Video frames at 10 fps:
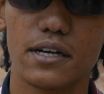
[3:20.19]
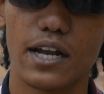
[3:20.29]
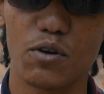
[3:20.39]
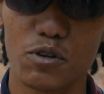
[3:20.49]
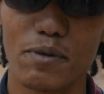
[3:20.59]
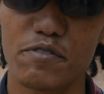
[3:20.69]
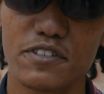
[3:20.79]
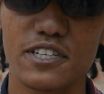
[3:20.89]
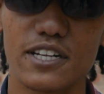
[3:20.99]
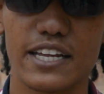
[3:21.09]
Like with my
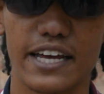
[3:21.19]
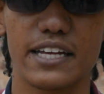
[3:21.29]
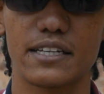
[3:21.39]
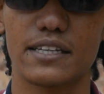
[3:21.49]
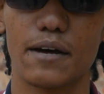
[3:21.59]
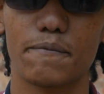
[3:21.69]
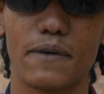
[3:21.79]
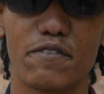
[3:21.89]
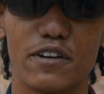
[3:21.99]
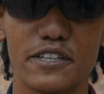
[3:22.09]
physical hand,
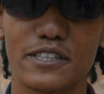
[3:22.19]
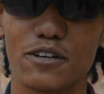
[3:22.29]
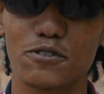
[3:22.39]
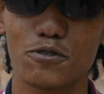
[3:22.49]
I've learned how